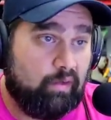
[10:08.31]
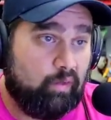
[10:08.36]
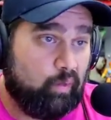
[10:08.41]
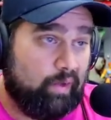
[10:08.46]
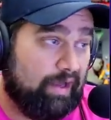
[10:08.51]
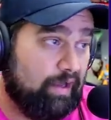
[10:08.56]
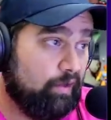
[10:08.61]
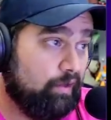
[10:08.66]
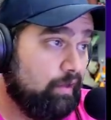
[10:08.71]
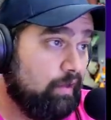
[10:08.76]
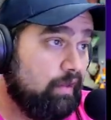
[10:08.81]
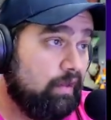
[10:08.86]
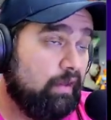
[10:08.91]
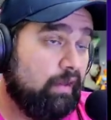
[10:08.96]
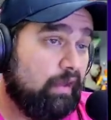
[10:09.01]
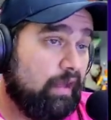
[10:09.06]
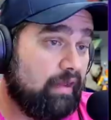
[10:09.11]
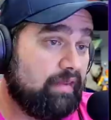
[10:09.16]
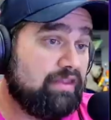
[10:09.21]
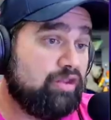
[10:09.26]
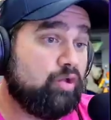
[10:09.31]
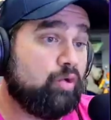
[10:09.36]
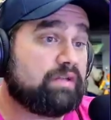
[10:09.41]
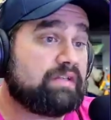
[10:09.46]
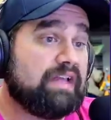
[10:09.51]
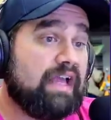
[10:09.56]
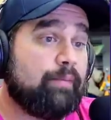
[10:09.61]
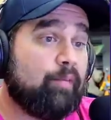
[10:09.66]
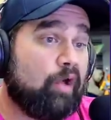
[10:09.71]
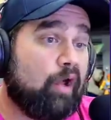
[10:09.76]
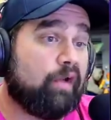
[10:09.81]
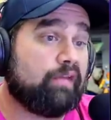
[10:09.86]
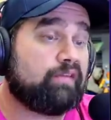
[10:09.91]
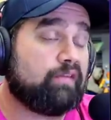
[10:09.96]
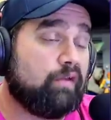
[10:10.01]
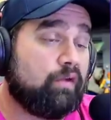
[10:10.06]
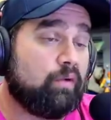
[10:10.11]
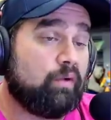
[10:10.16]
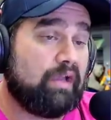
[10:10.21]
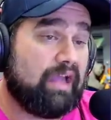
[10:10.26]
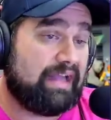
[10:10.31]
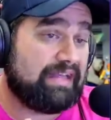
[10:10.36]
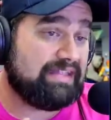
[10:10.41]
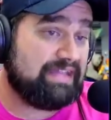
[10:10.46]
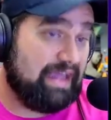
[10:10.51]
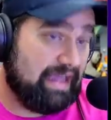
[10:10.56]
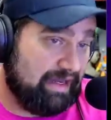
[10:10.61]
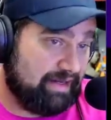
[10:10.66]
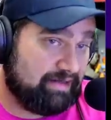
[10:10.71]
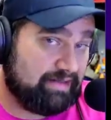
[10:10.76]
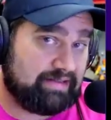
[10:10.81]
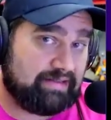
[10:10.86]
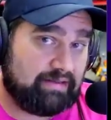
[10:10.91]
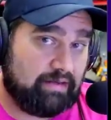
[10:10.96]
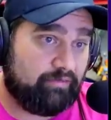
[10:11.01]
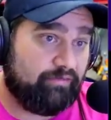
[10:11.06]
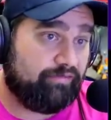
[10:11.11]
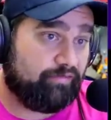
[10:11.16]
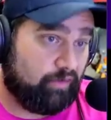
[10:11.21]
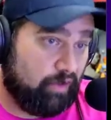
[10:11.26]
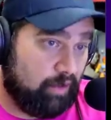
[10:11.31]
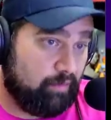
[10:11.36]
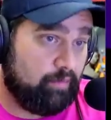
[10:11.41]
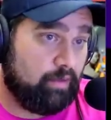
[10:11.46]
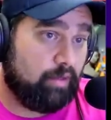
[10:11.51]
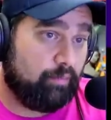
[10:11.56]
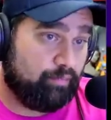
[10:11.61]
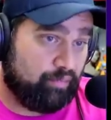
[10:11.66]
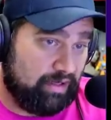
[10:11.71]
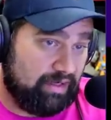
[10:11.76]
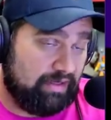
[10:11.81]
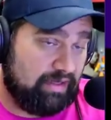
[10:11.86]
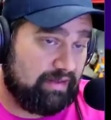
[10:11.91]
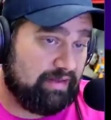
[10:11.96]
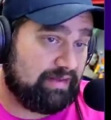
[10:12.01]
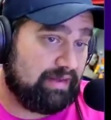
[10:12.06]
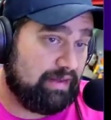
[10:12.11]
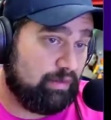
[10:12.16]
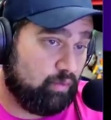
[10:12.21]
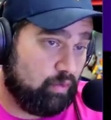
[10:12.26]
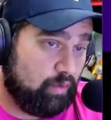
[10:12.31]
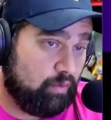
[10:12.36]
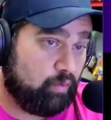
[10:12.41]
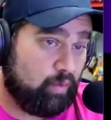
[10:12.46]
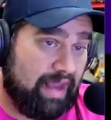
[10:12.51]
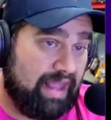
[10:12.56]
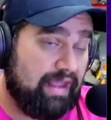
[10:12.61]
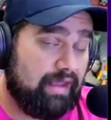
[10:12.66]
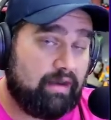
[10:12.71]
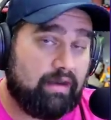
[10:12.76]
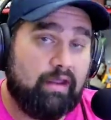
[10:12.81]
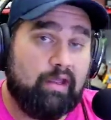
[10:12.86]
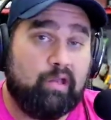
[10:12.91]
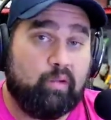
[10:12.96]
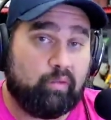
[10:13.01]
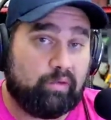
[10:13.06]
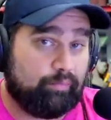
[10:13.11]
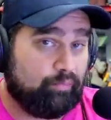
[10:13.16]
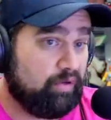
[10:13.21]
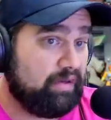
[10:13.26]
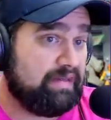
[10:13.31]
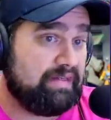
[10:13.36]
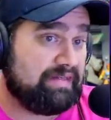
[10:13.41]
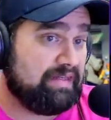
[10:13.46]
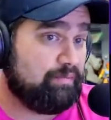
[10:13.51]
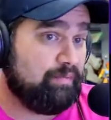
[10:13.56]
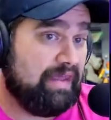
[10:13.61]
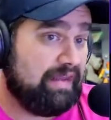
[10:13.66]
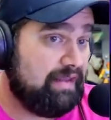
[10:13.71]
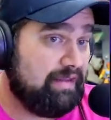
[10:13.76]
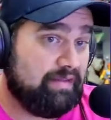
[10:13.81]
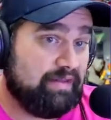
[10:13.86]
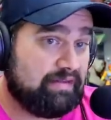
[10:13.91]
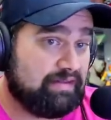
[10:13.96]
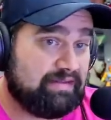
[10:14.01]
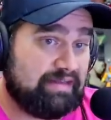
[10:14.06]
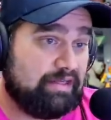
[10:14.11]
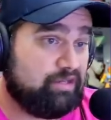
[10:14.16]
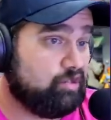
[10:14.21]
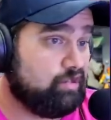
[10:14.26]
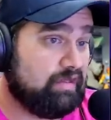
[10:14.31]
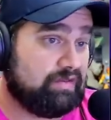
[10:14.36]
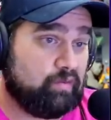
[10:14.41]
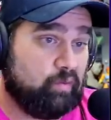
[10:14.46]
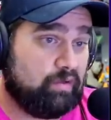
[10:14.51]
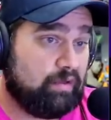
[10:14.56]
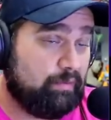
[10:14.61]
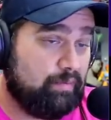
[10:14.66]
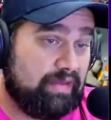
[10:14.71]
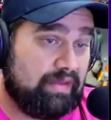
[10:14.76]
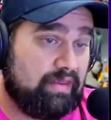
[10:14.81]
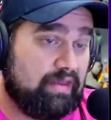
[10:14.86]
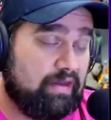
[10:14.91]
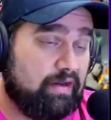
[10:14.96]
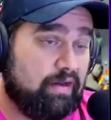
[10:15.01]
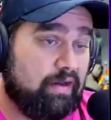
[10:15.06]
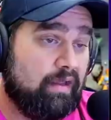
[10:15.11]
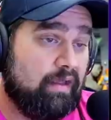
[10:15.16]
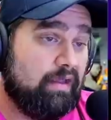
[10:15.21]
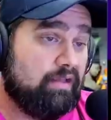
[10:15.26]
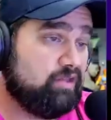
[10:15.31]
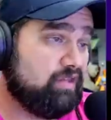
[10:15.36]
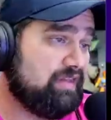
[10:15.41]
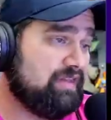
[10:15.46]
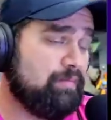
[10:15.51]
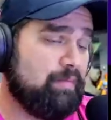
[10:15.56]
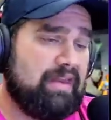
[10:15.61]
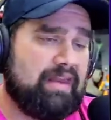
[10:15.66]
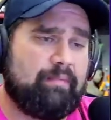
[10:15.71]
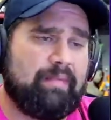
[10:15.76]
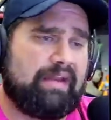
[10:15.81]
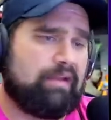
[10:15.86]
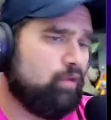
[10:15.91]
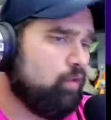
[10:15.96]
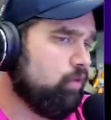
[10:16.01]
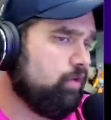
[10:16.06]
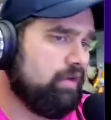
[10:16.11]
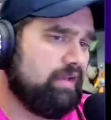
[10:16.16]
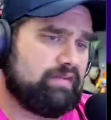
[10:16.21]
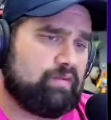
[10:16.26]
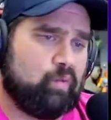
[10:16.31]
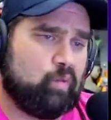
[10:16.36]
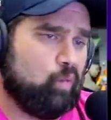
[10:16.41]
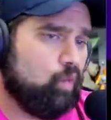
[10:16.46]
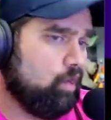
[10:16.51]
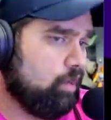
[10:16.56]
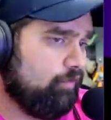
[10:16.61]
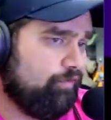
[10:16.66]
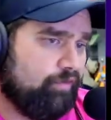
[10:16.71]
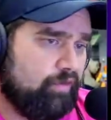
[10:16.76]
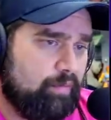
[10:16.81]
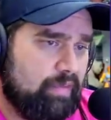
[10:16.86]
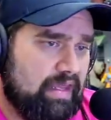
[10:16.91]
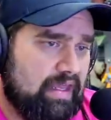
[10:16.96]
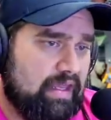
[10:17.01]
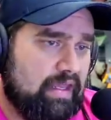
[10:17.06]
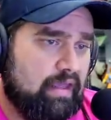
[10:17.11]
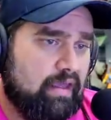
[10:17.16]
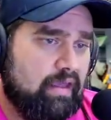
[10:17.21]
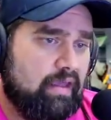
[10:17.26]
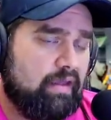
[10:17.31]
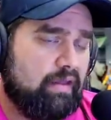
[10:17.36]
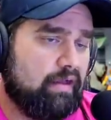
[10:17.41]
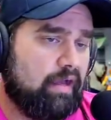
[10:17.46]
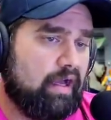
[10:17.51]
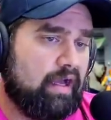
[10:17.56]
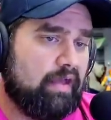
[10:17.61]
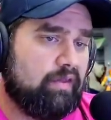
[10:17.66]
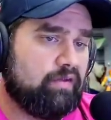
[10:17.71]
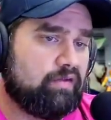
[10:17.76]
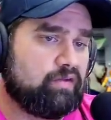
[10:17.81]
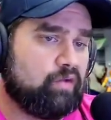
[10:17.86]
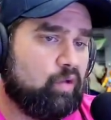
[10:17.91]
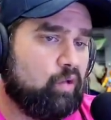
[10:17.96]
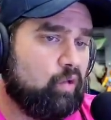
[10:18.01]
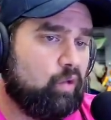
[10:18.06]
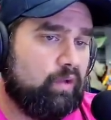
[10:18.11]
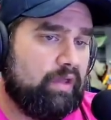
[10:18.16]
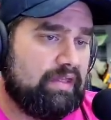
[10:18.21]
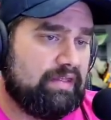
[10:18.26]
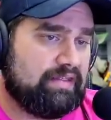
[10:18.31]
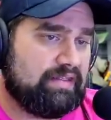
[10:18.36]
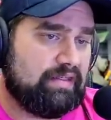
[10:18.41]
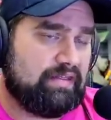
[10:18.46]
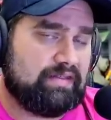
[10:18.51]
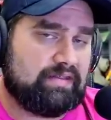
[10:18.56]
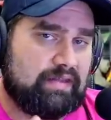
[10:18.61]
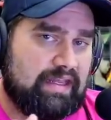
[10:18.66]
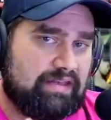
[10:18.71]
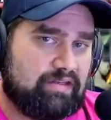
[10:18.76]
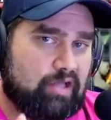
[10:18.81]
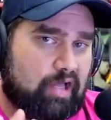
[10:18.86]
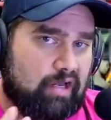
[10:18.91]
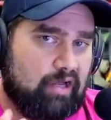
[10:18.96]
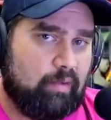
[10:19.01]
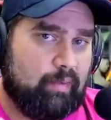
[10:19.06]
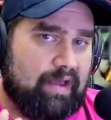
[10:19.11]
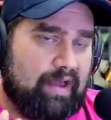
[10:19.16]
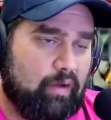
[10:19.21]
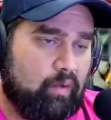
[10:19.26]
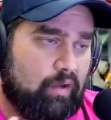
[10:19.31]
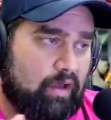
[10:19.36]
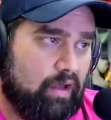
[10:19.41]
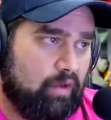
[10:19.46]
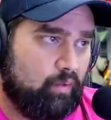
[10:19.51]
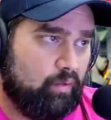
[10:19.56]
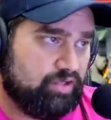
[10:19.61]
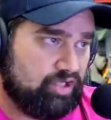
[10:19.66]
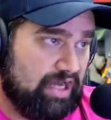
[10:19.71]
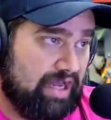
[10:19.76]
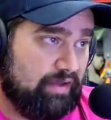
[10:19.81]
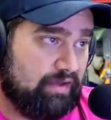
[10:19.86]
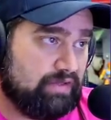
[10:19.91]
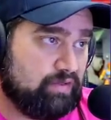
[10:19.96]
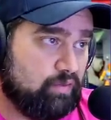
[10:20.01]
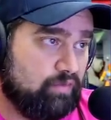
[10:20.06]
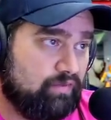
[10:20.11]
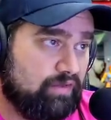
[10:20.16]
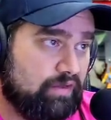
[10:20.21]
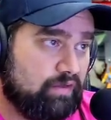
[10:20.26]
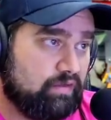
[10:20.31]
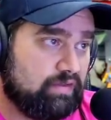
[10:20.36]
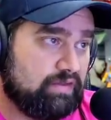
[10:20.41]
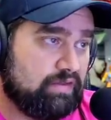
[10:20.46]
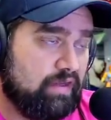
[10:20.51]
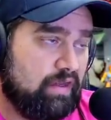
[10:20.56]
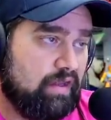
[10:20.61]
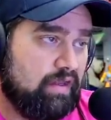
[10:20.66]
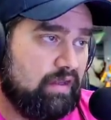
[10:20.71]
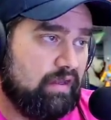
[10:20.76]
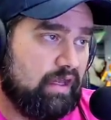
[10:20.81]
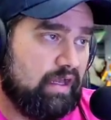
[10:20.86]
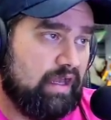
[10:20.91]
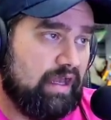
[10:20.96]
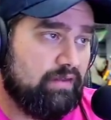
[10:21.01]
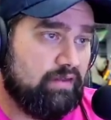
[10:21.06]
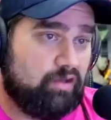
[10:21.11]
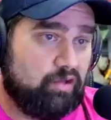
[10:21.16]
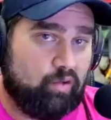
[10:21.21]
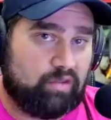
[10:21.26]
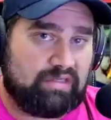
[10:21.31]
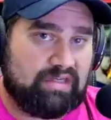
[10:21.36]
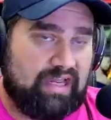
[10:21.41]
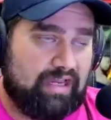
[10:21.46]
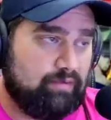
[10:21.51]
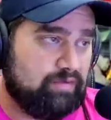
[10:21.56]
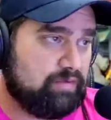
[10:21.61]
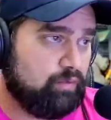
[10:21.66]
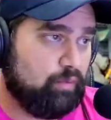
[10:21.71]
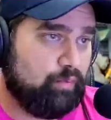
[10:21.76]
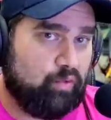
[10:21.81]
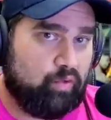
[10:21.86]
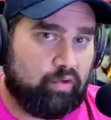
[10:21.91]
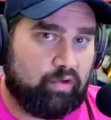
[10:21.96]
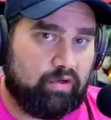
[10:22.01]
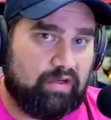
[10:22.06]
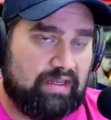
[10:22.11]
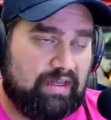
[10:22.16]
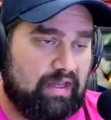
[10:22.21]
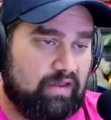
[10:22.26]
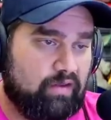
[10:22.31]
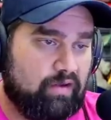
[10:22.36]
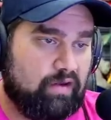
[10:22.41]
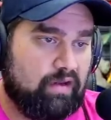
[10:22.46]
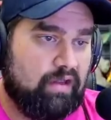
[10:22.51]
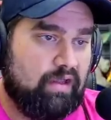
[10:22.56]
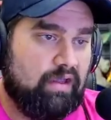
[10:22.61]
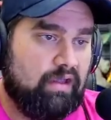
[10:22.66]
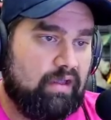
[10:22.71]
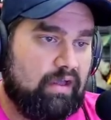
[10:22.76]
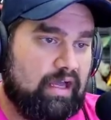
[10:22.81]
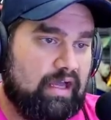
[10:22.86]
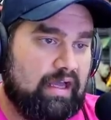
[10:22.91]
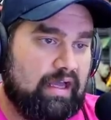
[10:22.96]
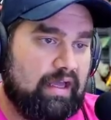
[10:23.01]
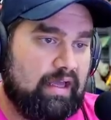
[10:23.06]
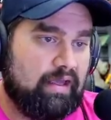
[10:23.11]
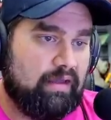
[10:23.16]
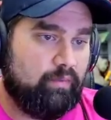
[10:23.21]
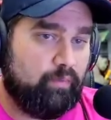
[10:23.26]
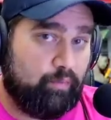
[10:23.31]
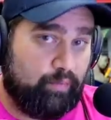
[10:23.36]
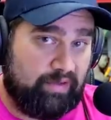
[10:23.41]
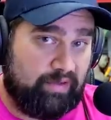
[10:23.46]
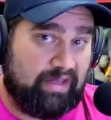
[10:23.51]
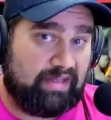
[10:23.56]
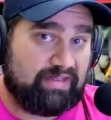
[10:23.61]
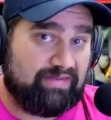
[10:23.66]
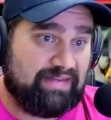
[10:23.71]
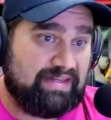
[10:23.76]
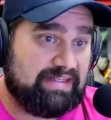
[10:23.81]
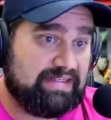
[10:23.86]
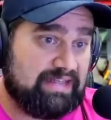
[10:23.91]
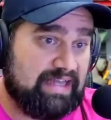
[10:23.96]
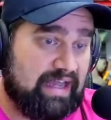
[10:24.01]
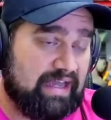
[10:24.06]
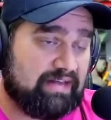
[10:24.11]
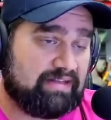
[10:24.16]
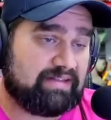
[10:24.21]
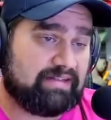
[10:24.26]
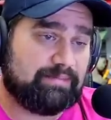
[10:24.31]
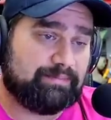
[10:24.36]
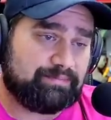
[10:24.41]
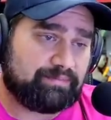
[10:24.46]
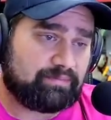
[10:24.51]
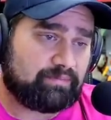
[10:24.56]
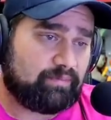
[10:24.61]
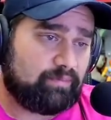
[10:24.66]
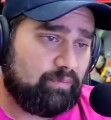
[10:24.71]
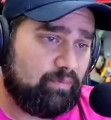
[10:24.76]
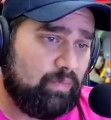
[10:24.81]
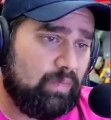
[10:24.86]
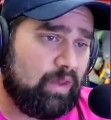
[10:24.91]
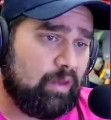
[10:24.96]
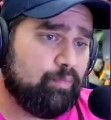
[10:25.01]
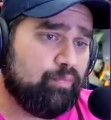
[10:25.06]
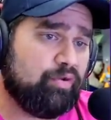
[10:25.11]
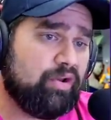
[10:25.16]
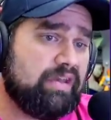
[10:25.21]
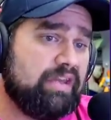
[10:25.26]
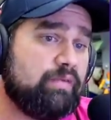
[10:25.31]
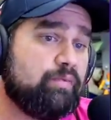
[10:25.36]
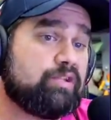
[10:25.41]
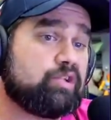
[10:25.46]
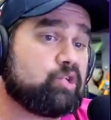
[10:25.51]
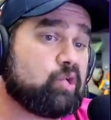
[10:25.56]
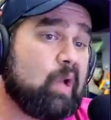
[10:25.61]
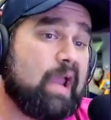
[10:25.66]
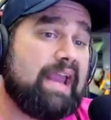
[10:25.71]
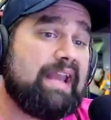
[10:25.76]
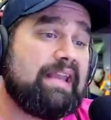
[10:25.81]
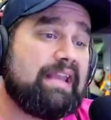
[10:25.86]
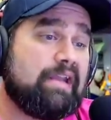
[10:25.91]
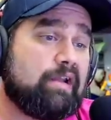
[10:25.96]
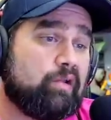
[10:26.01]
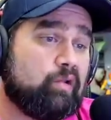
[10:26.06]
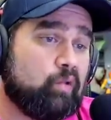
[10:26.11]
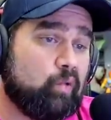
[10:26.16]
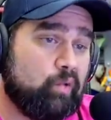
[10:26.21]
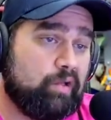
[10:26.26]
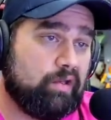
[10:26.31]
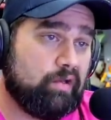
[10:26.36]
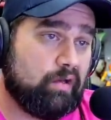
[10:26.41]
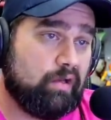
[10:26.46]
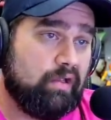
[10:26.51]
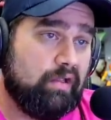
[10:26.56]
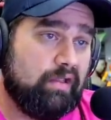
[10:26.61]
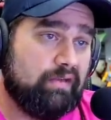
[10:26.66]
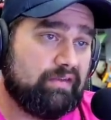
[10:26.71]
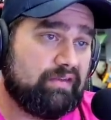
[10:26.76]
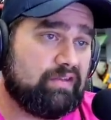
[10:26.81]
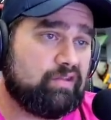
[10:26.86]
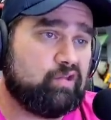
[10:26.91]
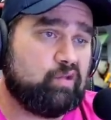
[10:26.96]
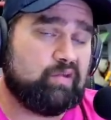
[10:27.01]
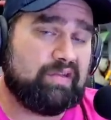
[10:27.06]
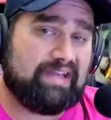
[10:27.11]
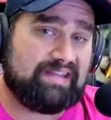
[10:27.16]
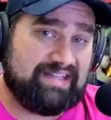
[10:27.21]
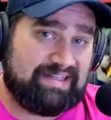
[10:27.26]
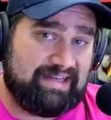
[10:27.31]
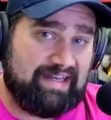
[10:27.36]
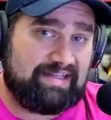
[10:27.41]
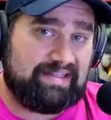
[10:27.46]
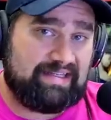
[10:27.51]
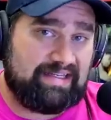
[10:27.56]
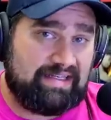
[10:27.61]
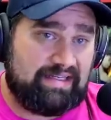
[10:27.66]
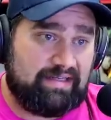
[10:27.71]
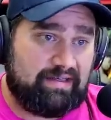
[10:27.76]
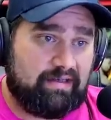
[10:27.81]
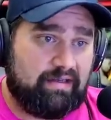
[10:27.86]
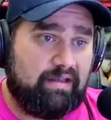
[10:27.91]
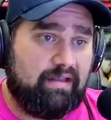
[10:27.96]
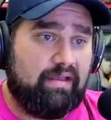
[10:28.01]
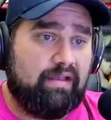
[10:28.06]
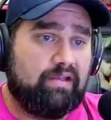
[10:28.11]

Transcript: Well, uh, the New York Times also got texts from Britney that they re- read where Britney's admitting this, saying she doesn't want to be there. She's admitting my lawyer doesn't work for me. Uh, there's a whole instance they talk about, uh, which Alex reveals uh, and the New York Times reporter together uh, because of these texts Britney was trying to get a lawyer. This is in 2019.